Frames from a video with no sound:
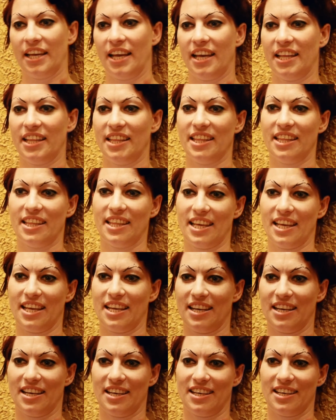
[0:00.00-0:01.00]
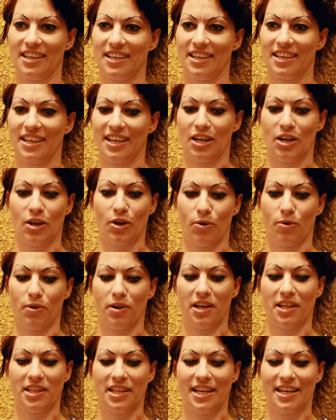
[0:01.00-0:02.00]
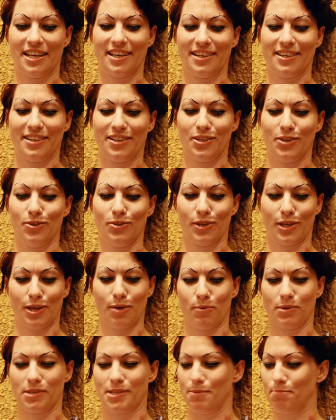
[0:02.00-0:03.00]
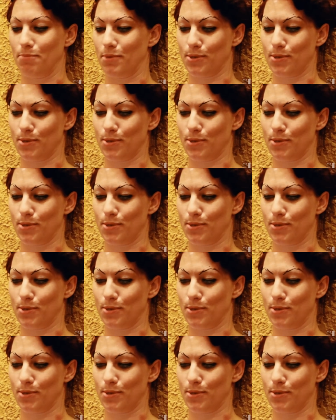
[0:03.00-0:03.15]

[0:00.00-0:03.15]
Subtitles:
And then, you know, and then you look at what's in